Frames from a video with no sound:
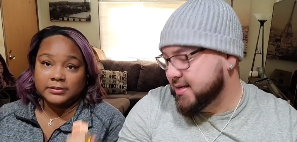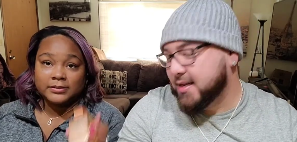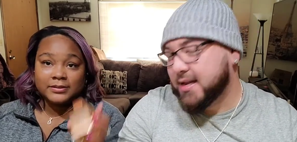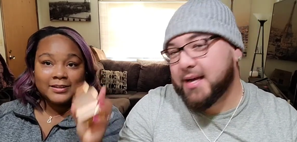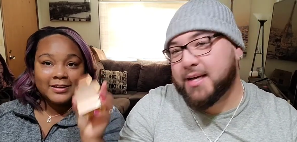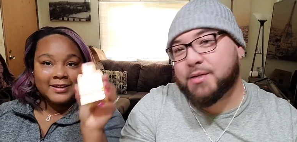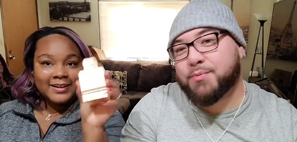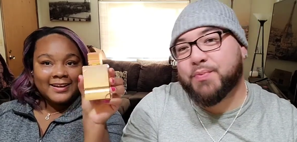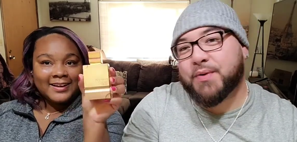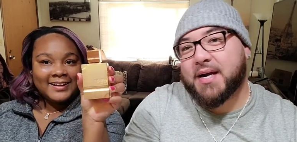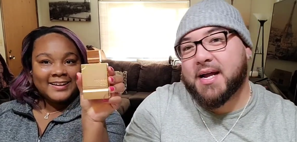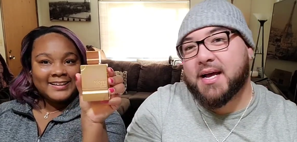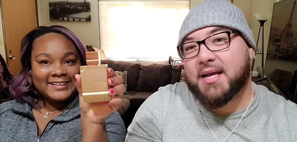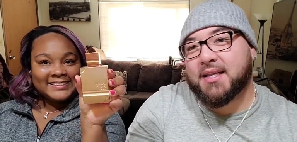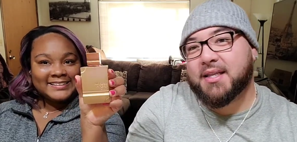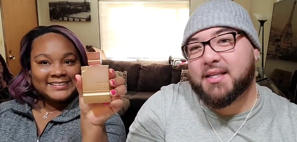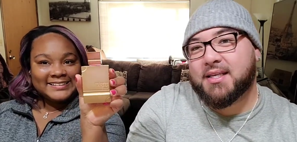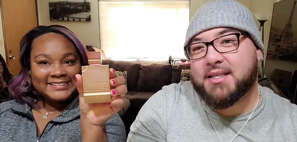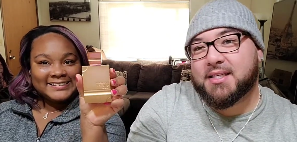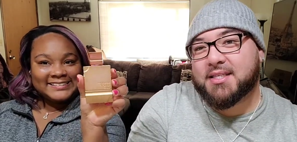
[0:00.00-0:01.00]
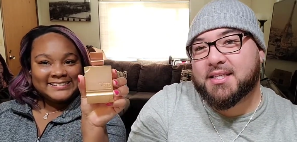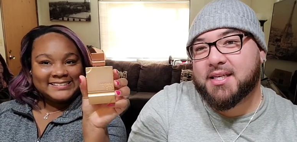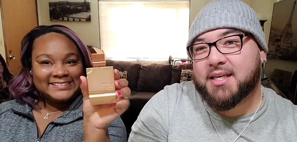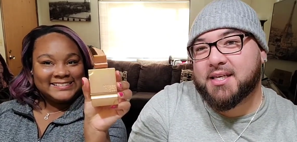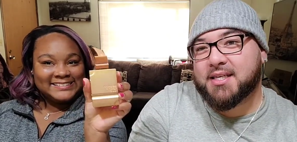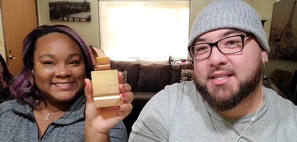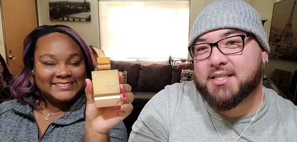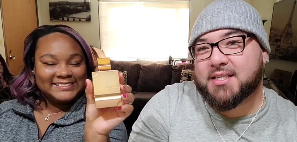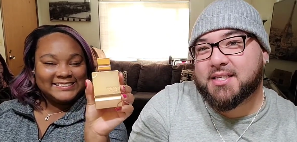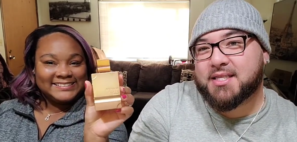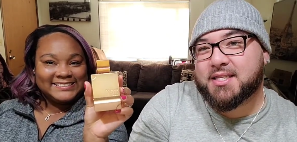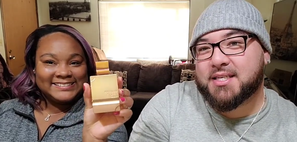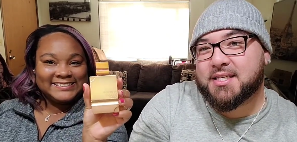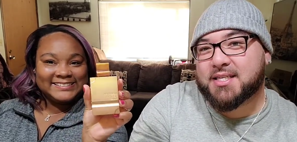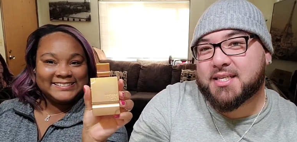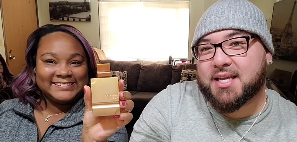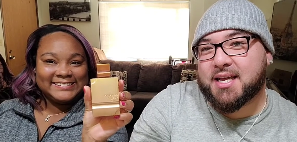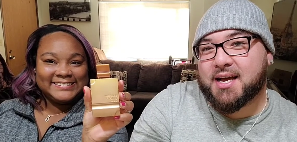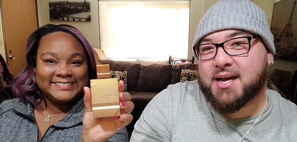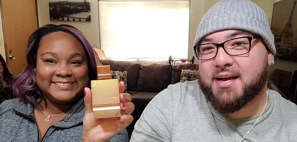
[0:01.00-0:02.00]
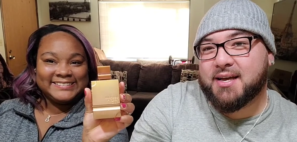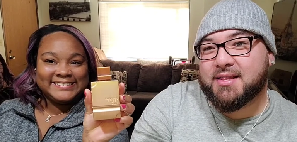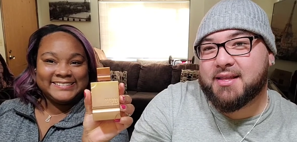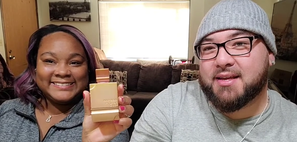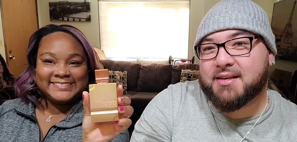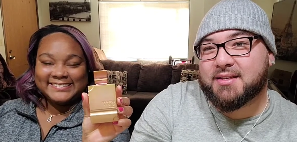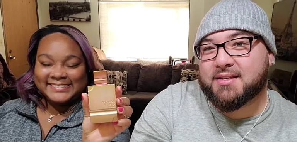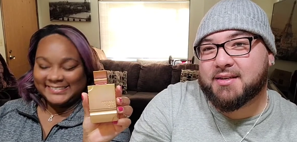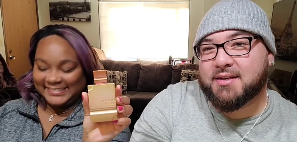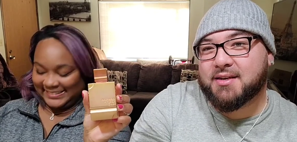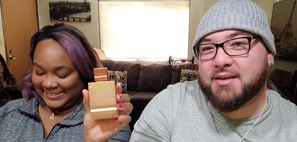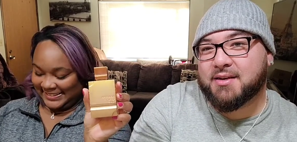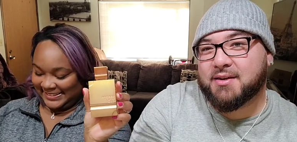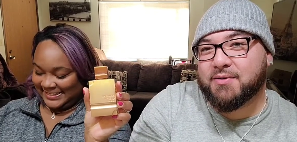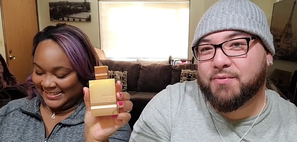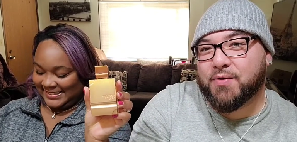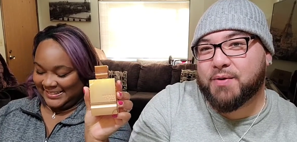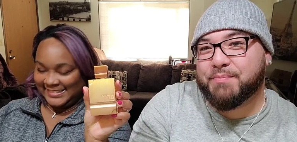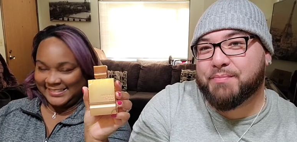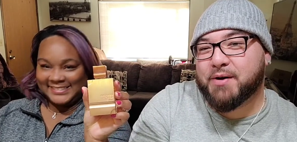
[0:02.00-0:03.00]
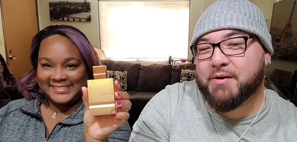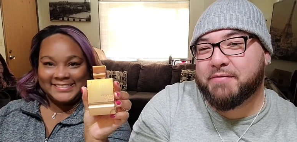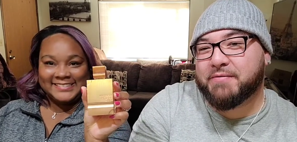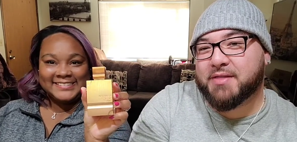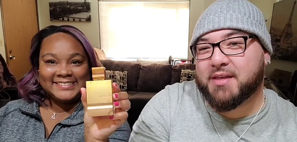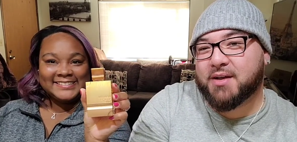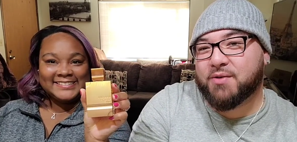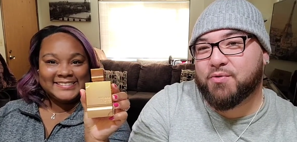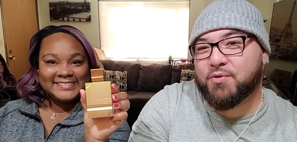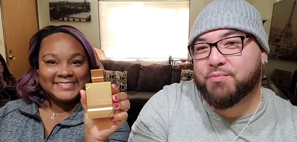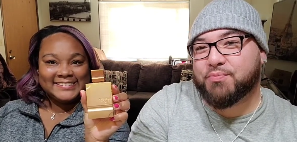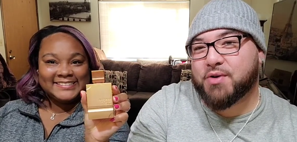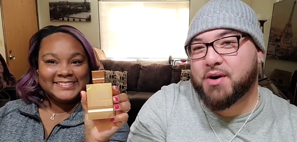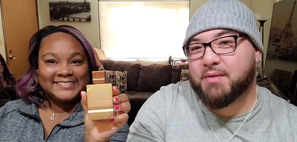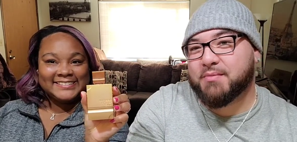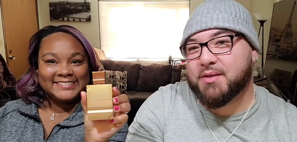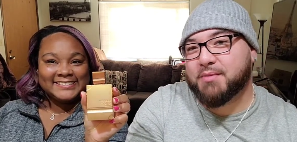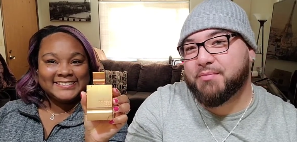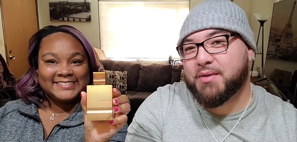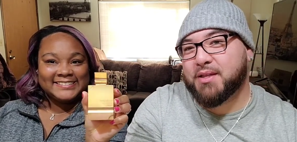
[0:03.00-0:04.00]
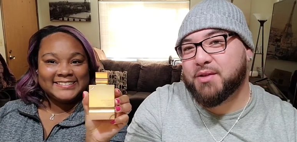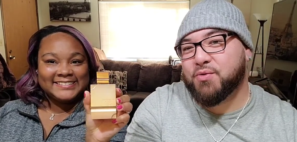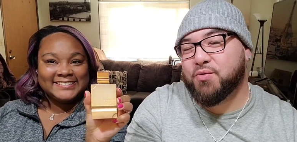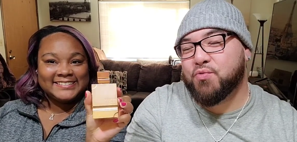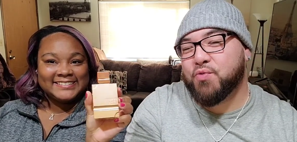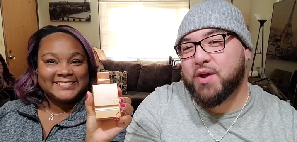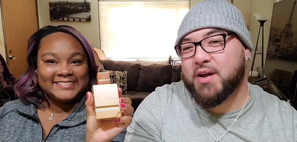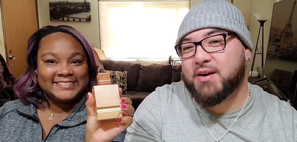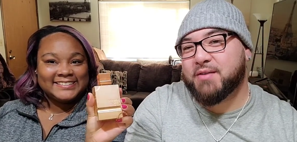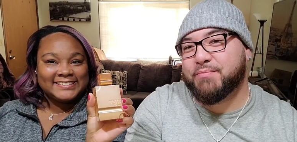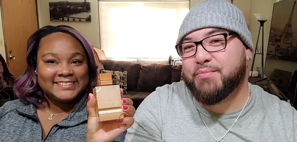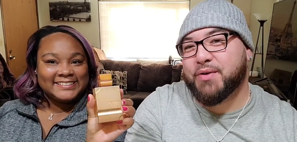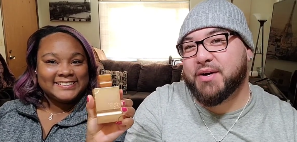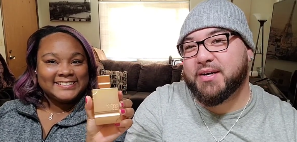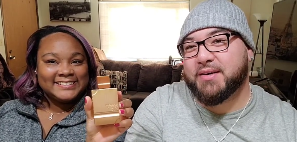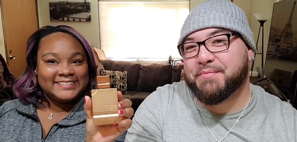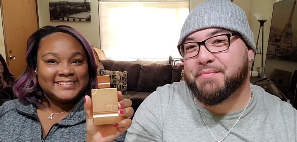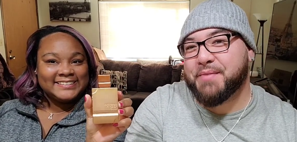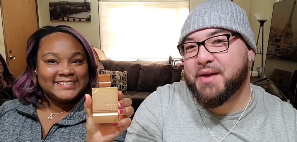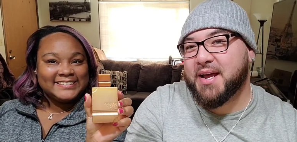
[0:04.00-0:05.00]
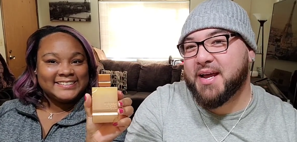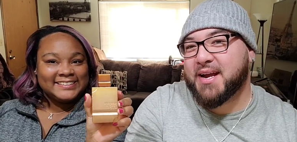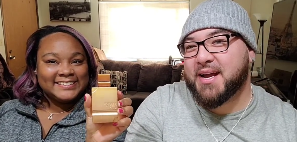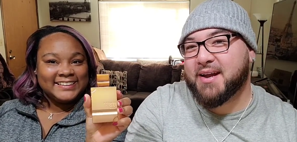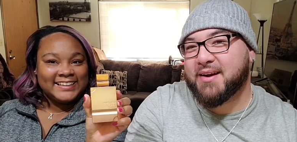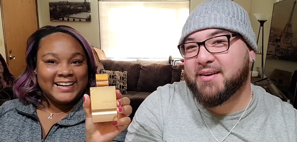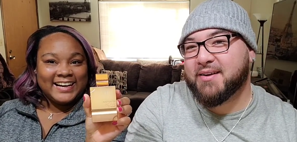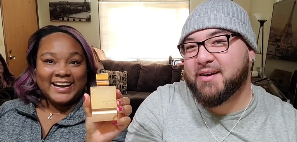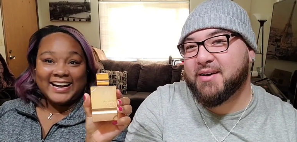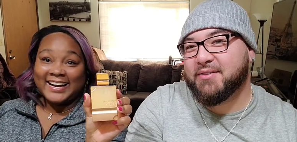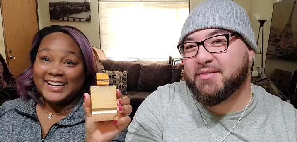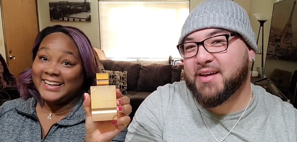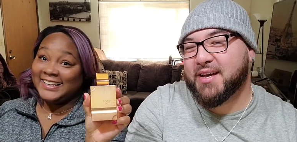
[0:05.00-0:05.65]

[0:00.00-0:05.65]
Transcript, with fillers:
Speaker 1: Last but not least is this guy that we both think will probably be the winner, but man, I don't know.